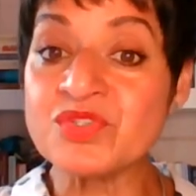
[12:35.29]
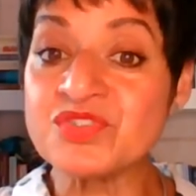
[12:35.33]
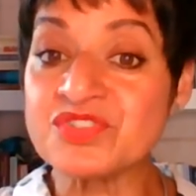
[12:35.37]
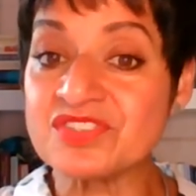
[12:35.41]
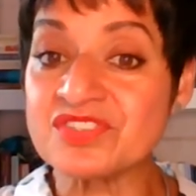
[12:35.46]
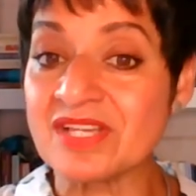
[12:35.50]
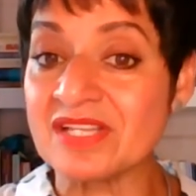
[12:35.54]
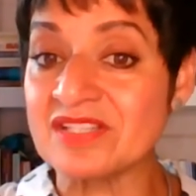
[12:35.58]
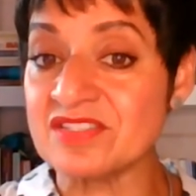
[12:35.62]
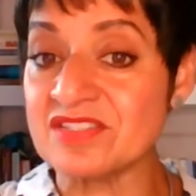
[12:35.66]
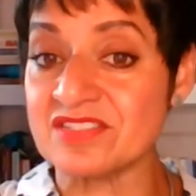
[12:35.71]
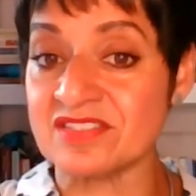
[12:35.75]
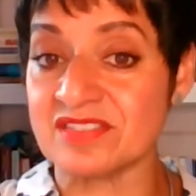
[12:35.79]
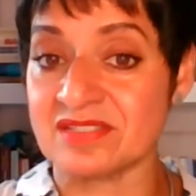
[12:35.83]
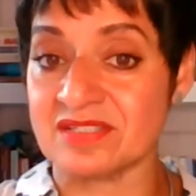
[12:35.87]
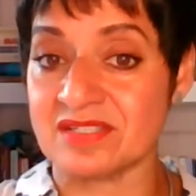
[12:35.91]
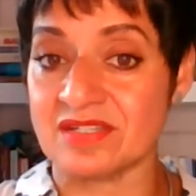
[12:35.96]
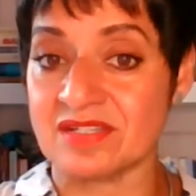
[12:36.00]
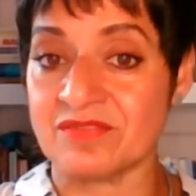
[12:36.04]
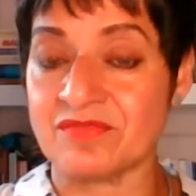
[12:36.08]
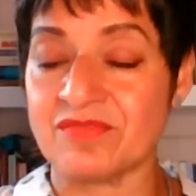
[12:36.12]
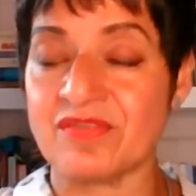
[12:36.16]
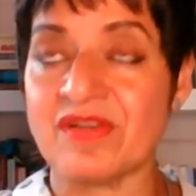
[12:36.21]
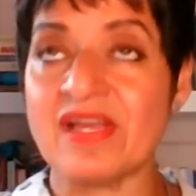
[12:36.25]

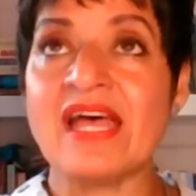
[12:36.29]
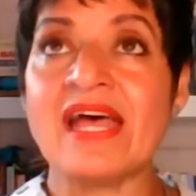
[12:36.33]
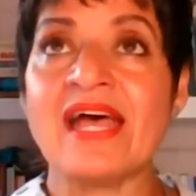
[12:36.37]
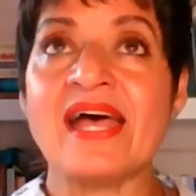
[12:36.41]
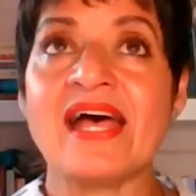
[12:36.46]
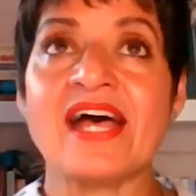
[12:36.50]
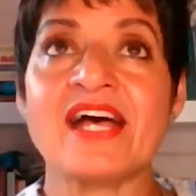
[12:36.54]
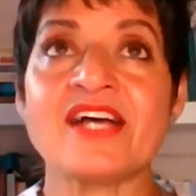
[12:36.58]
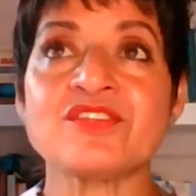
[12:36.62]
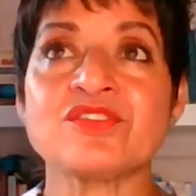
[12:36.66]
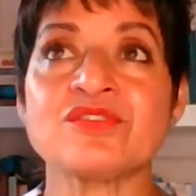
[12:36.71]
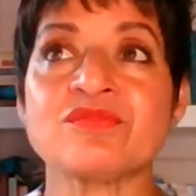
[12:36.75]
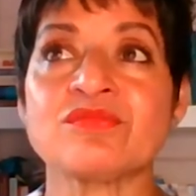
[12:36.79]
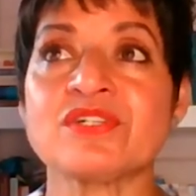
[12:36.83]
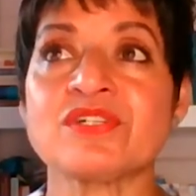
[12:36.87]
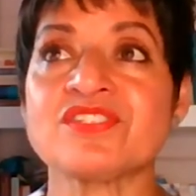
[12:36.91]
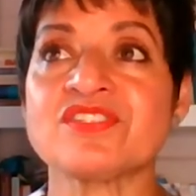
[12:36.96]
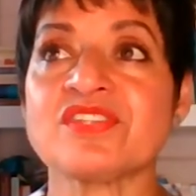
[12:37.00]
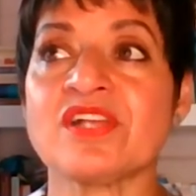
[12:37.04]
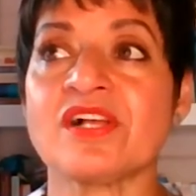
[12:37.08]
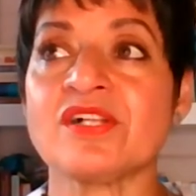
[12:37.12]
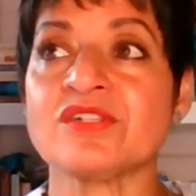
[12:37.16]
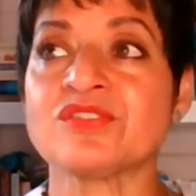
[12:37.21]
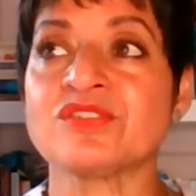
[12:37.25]
sensitive as a
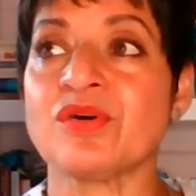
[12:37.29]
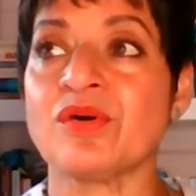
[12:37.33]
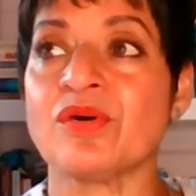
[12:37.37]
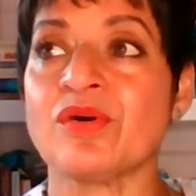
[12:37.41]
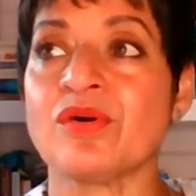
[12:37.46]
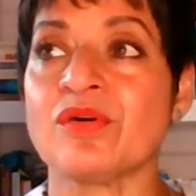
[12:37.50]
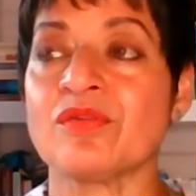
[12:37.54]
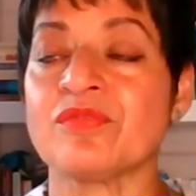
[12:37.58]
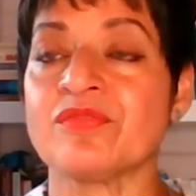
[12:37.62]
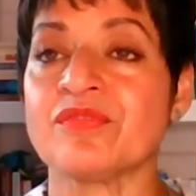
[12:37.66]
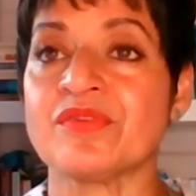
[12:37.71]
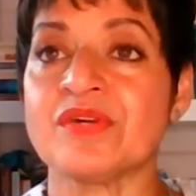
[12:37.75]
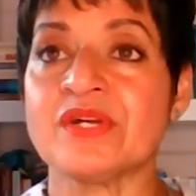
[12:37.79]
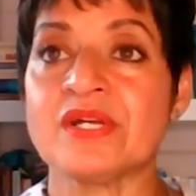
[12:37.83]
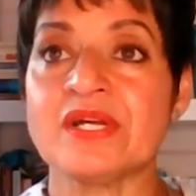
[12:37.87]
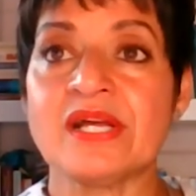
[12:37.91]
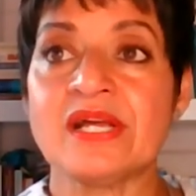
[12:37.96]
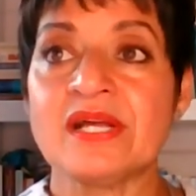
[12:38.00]
result of,